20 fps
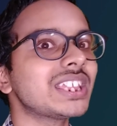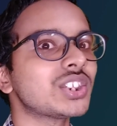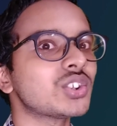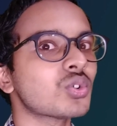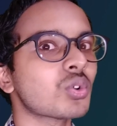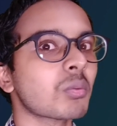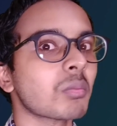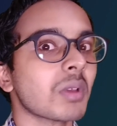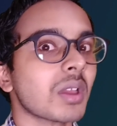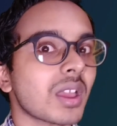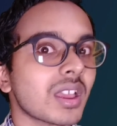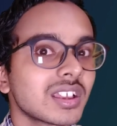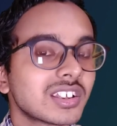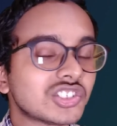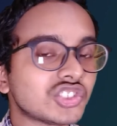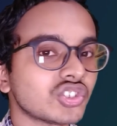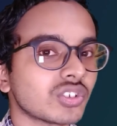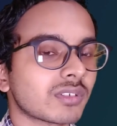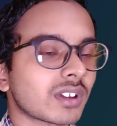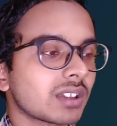in your
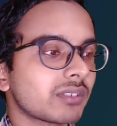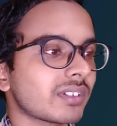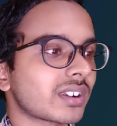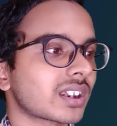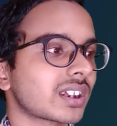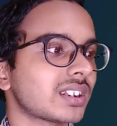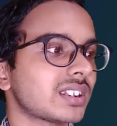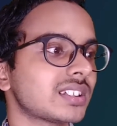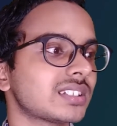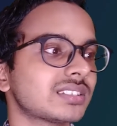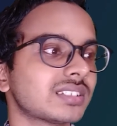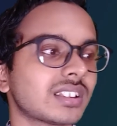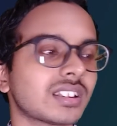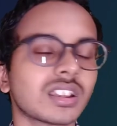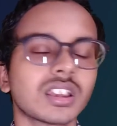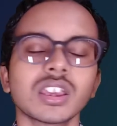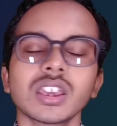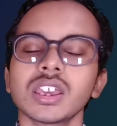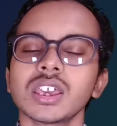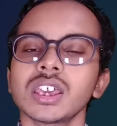Jio Fiber
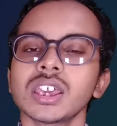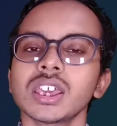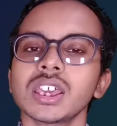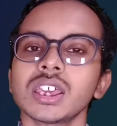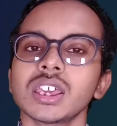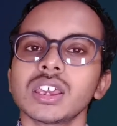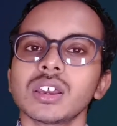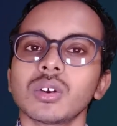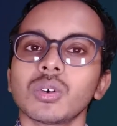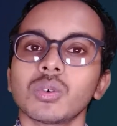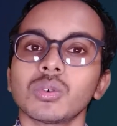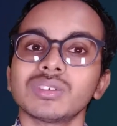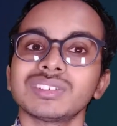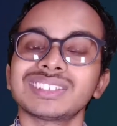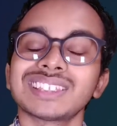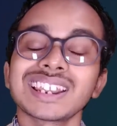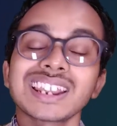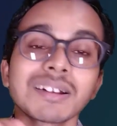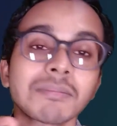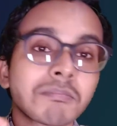connection.
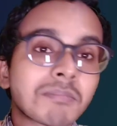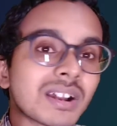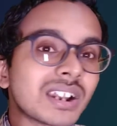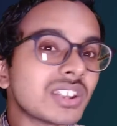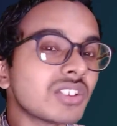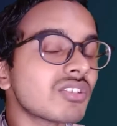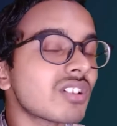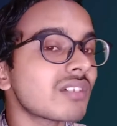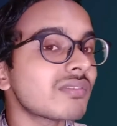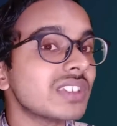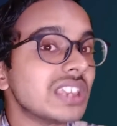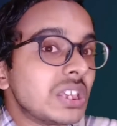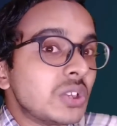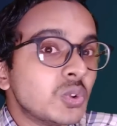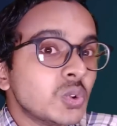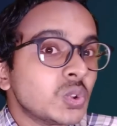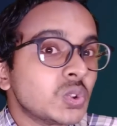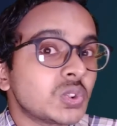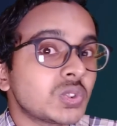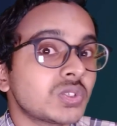The number you have
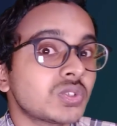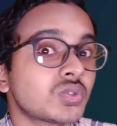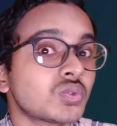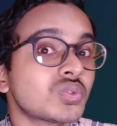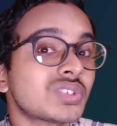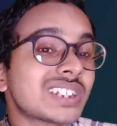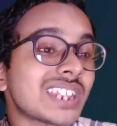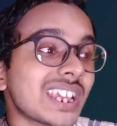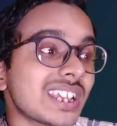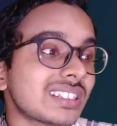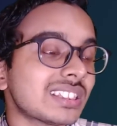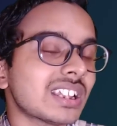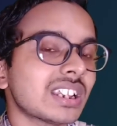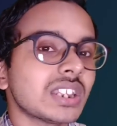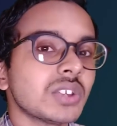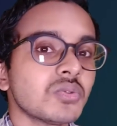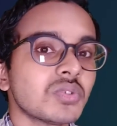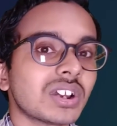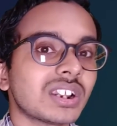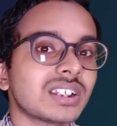used to take the
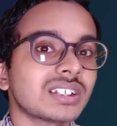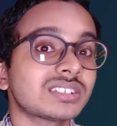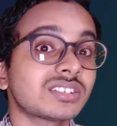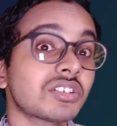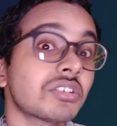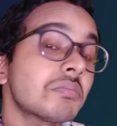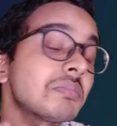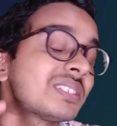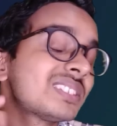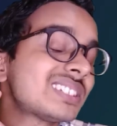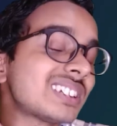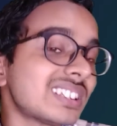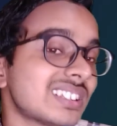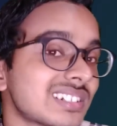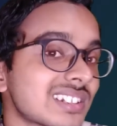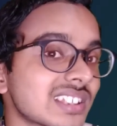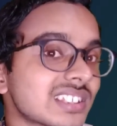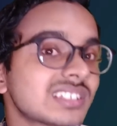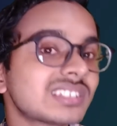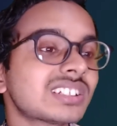new connection, or
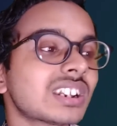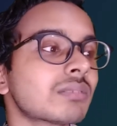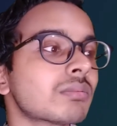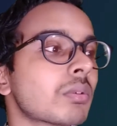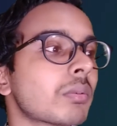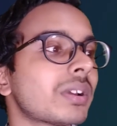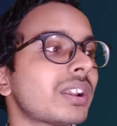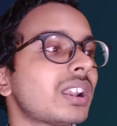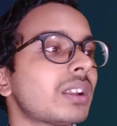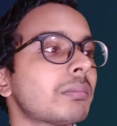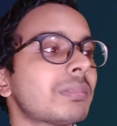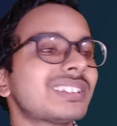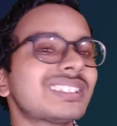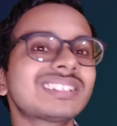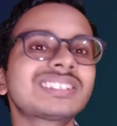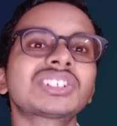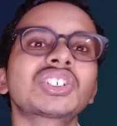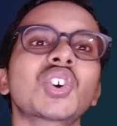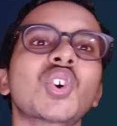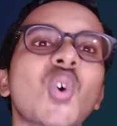basically registered mobile number,
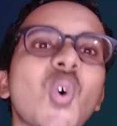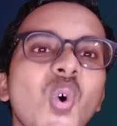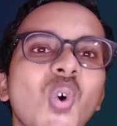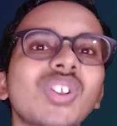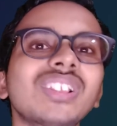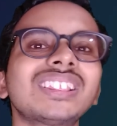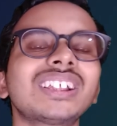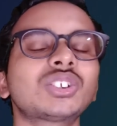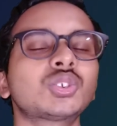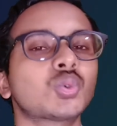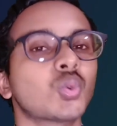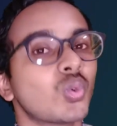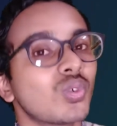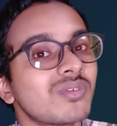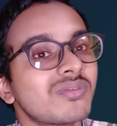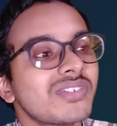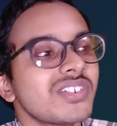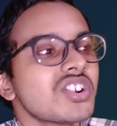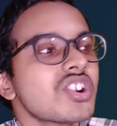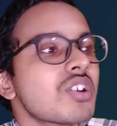just call the
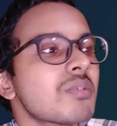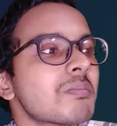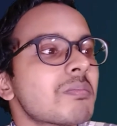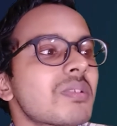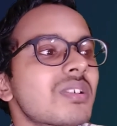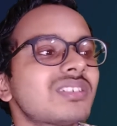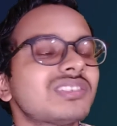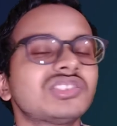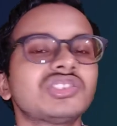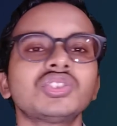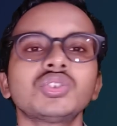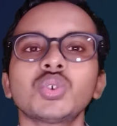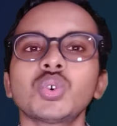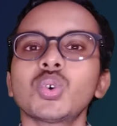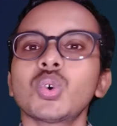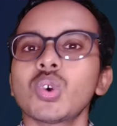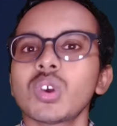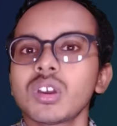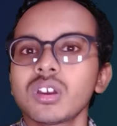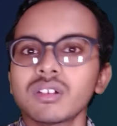toll free number
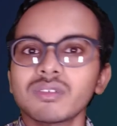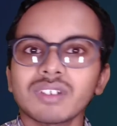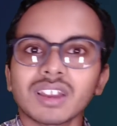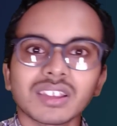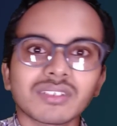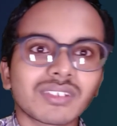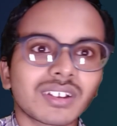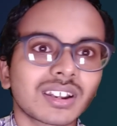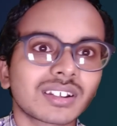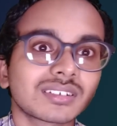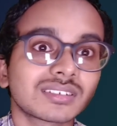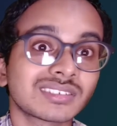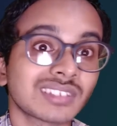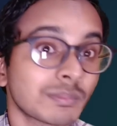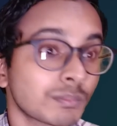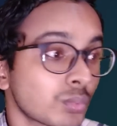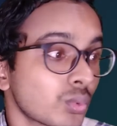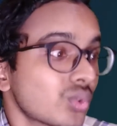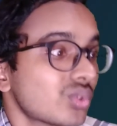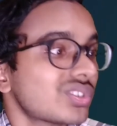Jio Fiber
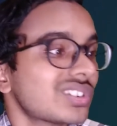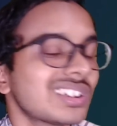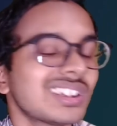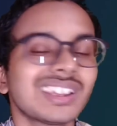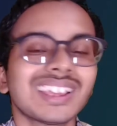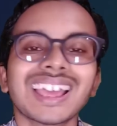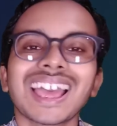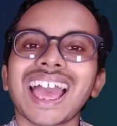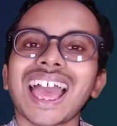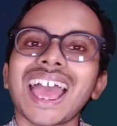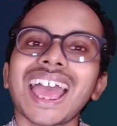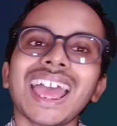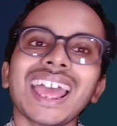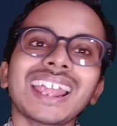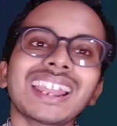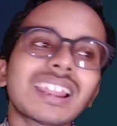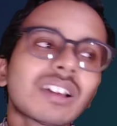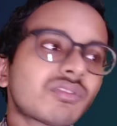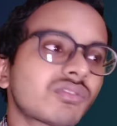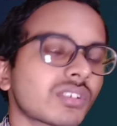support,
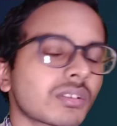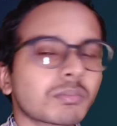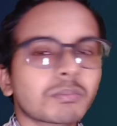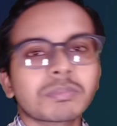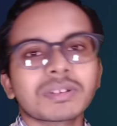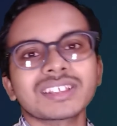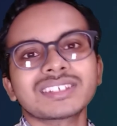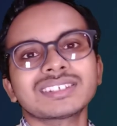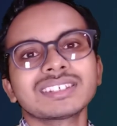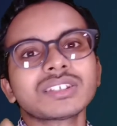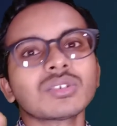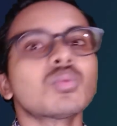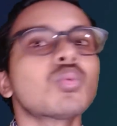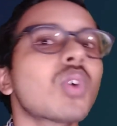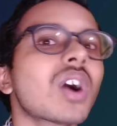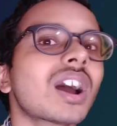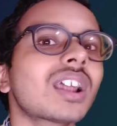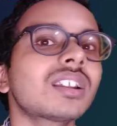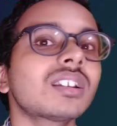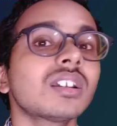and after pressing
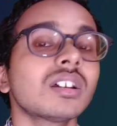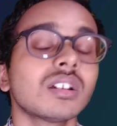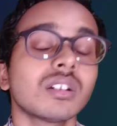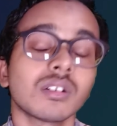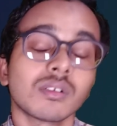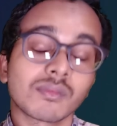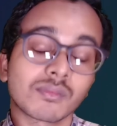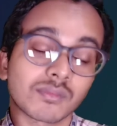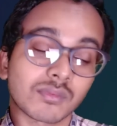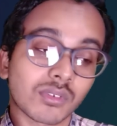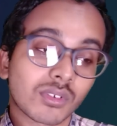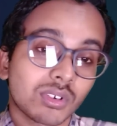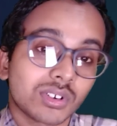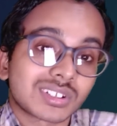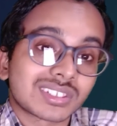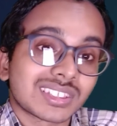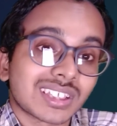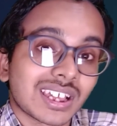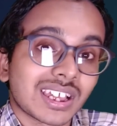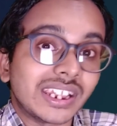one
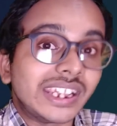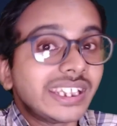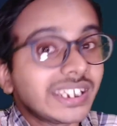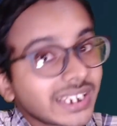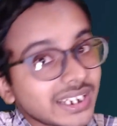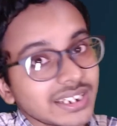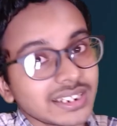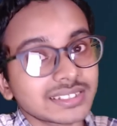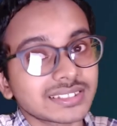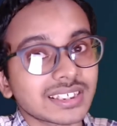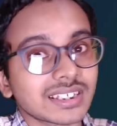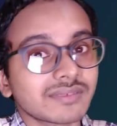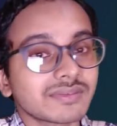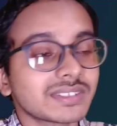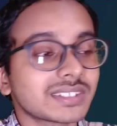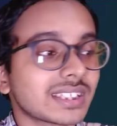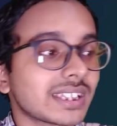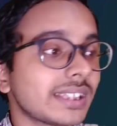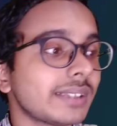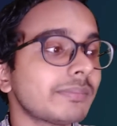for the internet
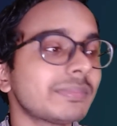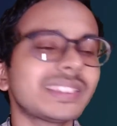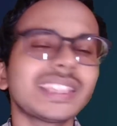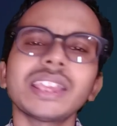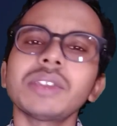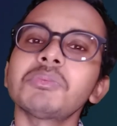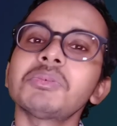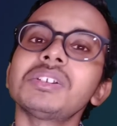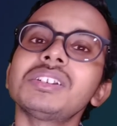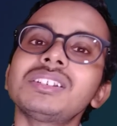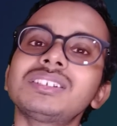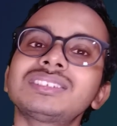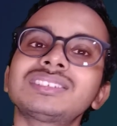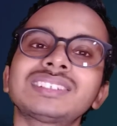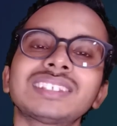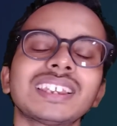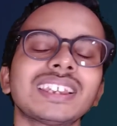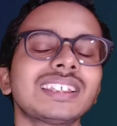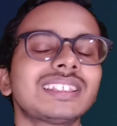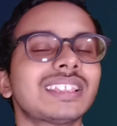service help, they will
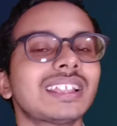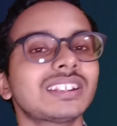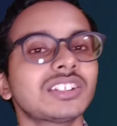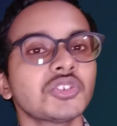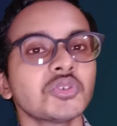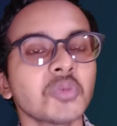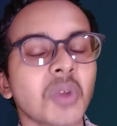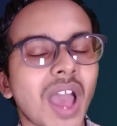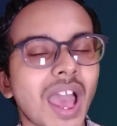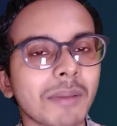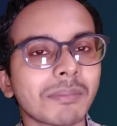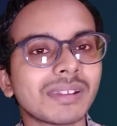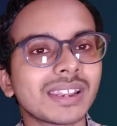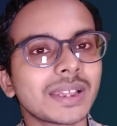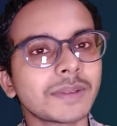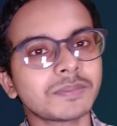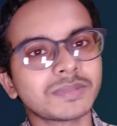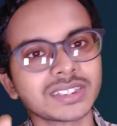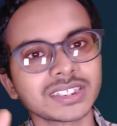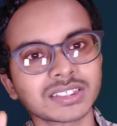say that you have
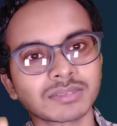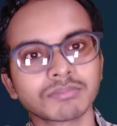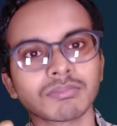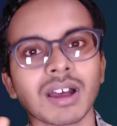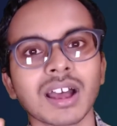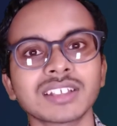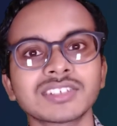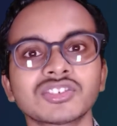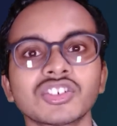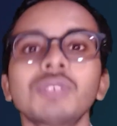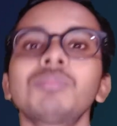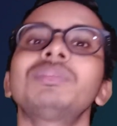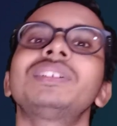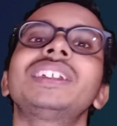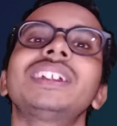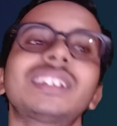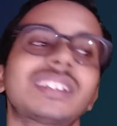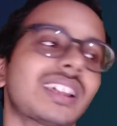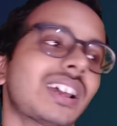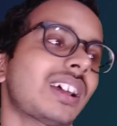left this much of
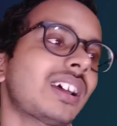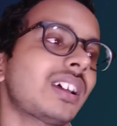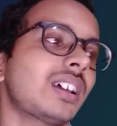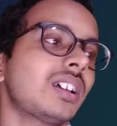data.